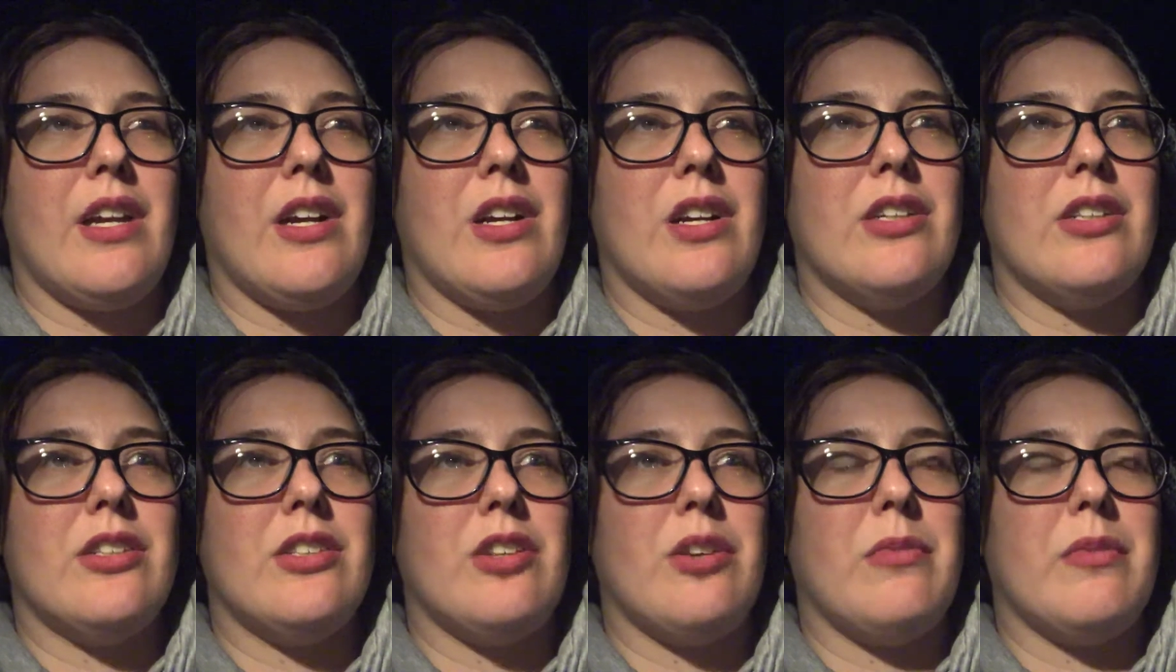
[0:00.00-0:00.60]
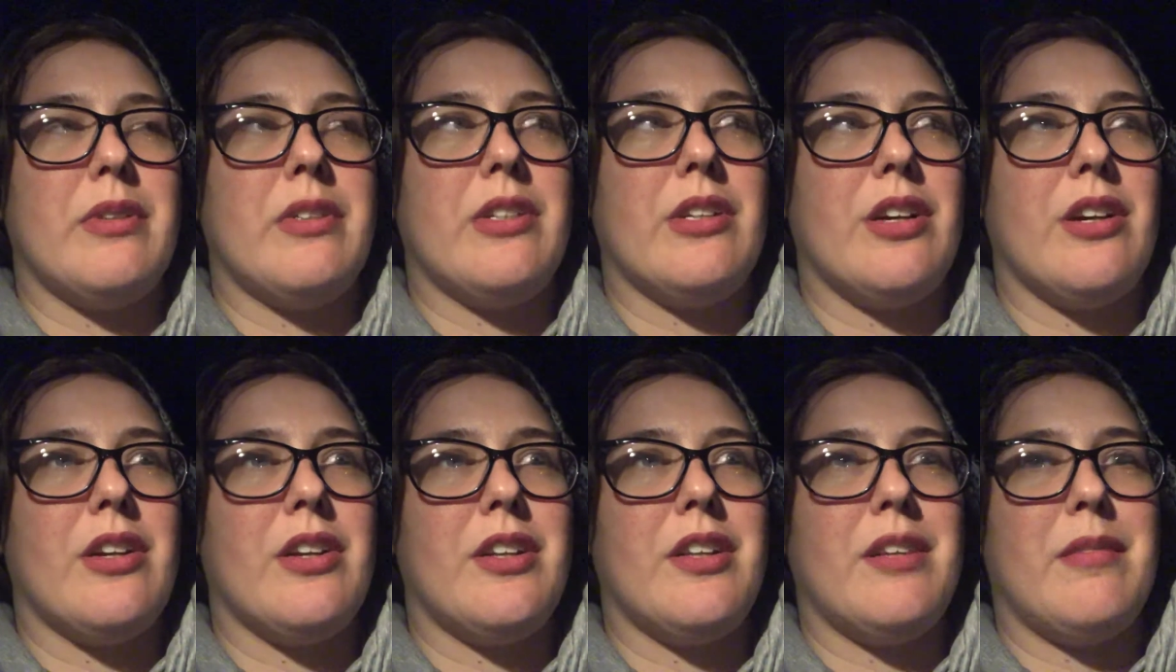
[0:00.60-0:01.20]
are so much
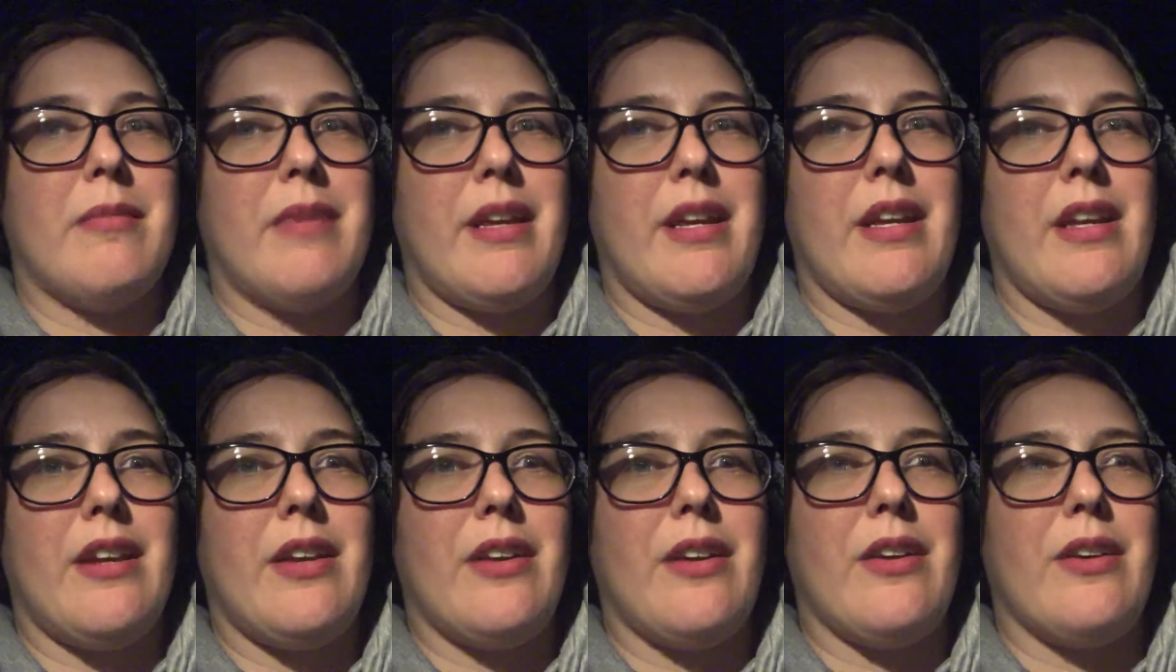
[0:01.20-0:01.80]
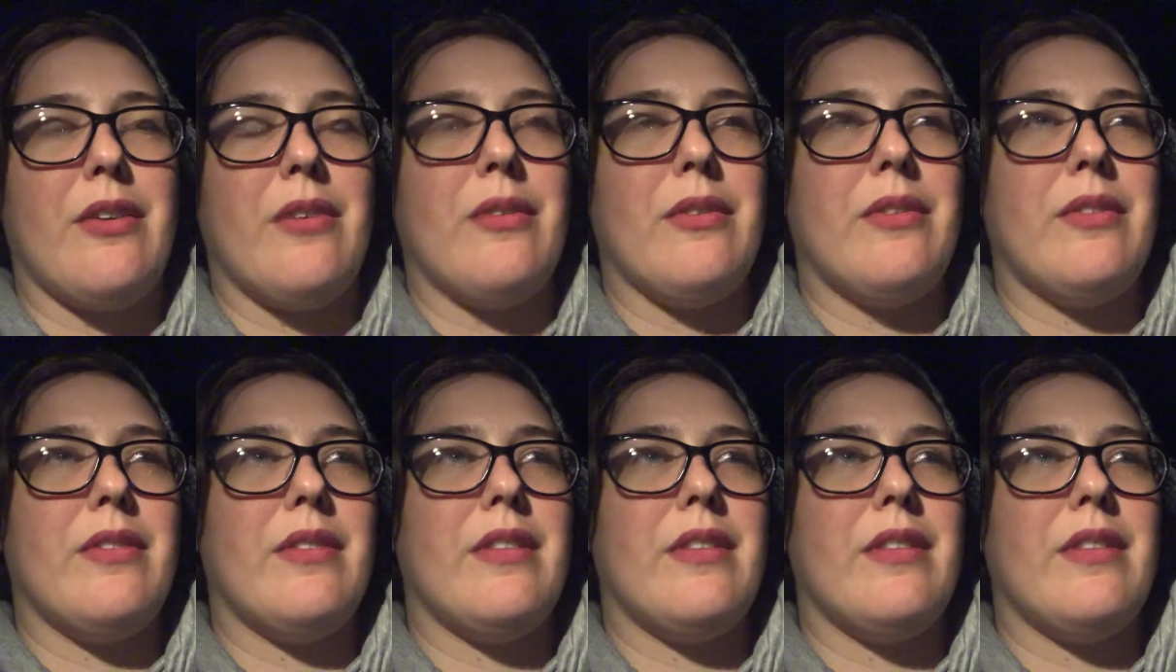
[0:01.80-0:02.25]
younger than me, and